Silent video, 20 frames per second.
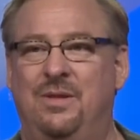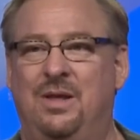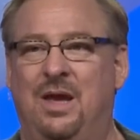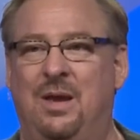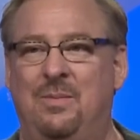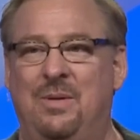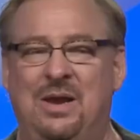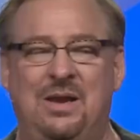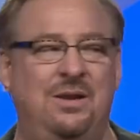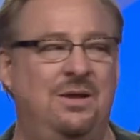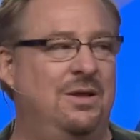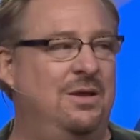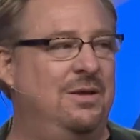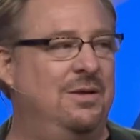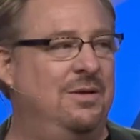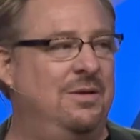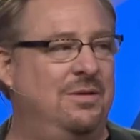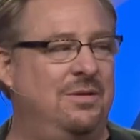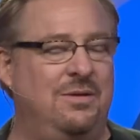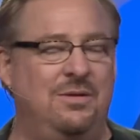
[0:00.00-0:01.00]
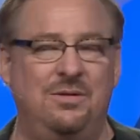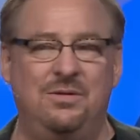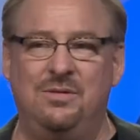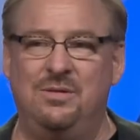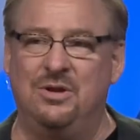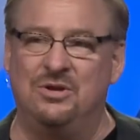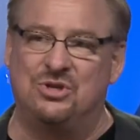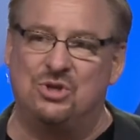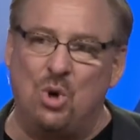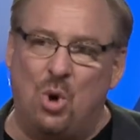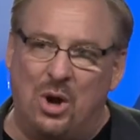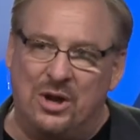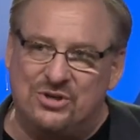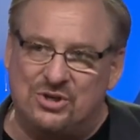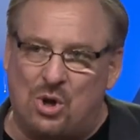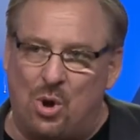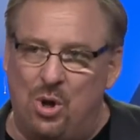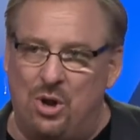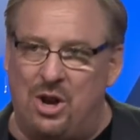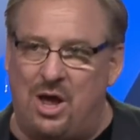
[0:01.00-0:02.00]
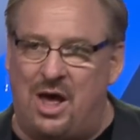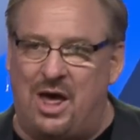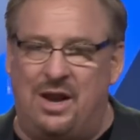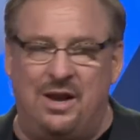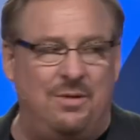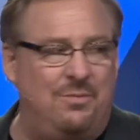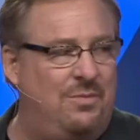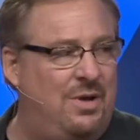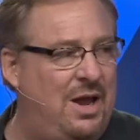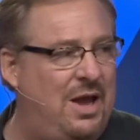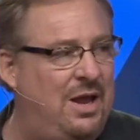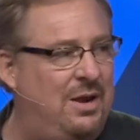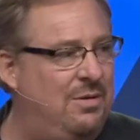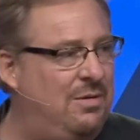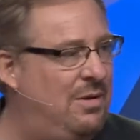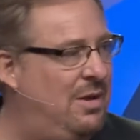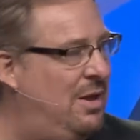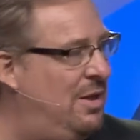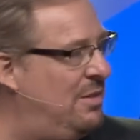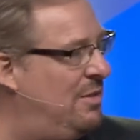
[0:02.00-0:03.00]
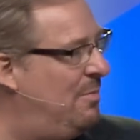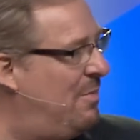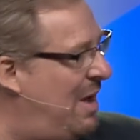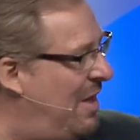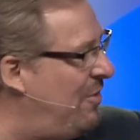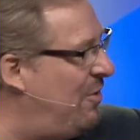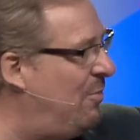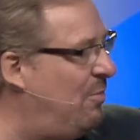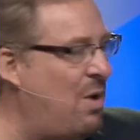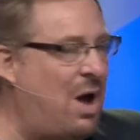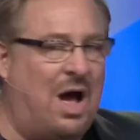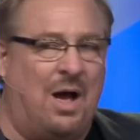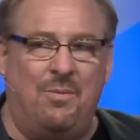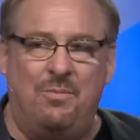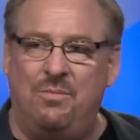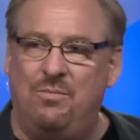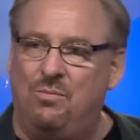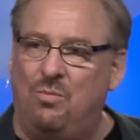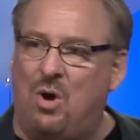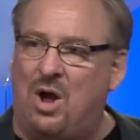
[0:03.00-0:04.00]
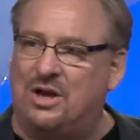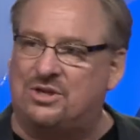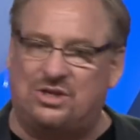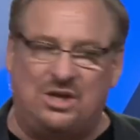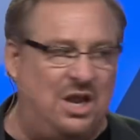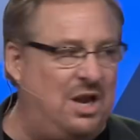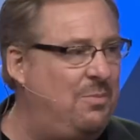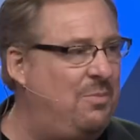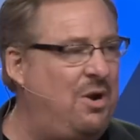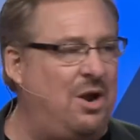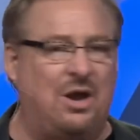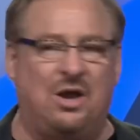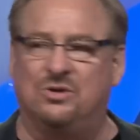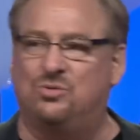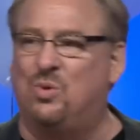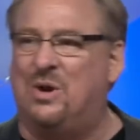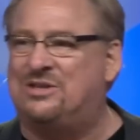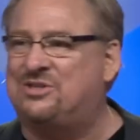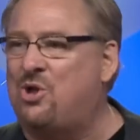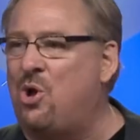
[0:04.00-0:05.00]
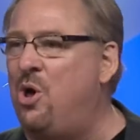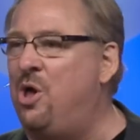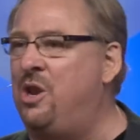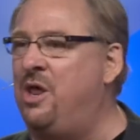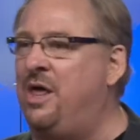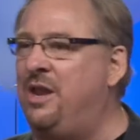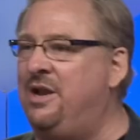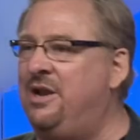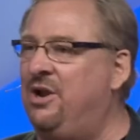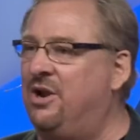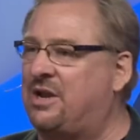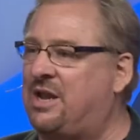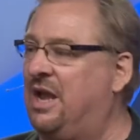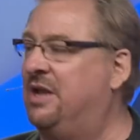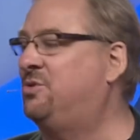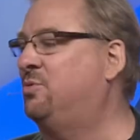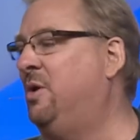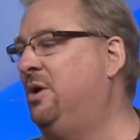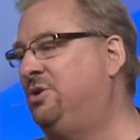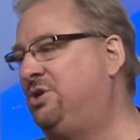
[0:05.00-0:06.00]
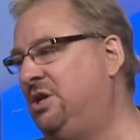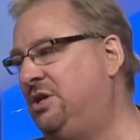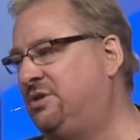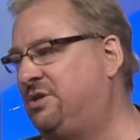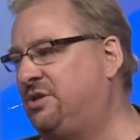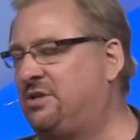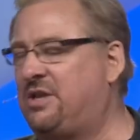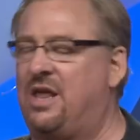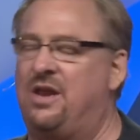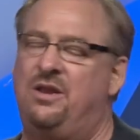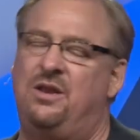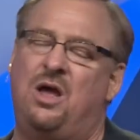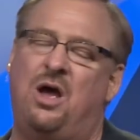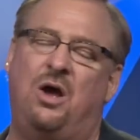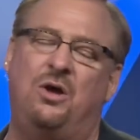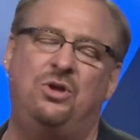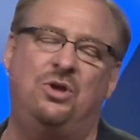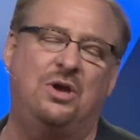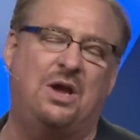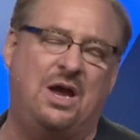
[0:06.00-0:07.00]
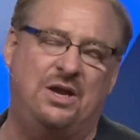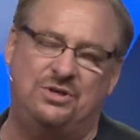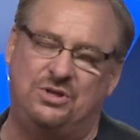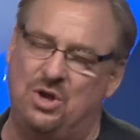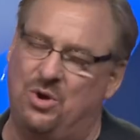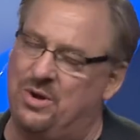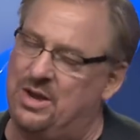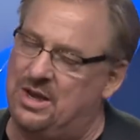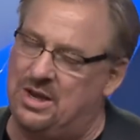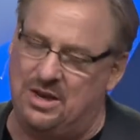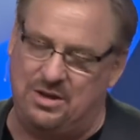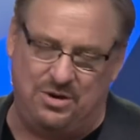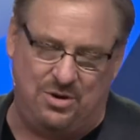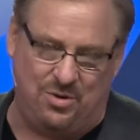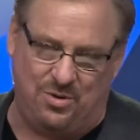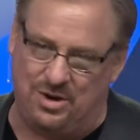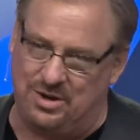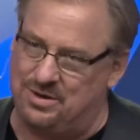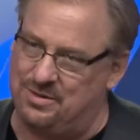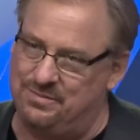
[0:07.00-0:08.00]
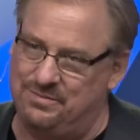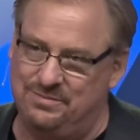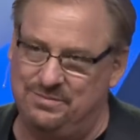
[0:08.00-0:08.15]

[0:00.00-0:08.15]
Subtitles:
I mean, there's noise going on, and the mom walks in, and Mary goes, what's going on in here, kids? Well, Jesus did it. No, you guys know he didn't do it.